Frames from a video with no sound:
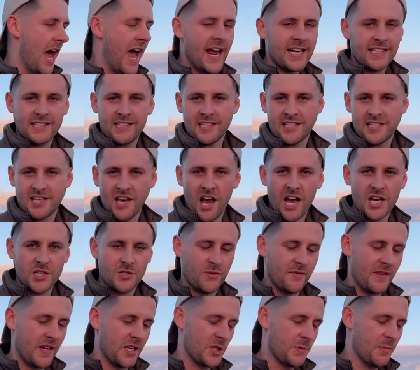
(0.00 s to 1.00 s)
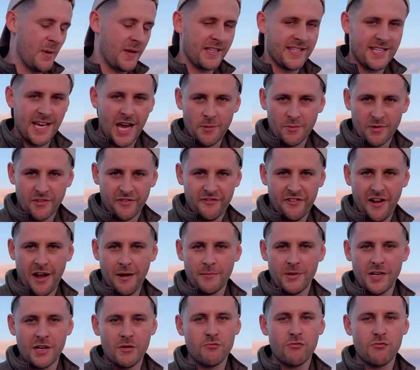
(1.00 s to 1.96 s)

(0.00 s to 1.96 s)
exercise, whether that's spend time with family,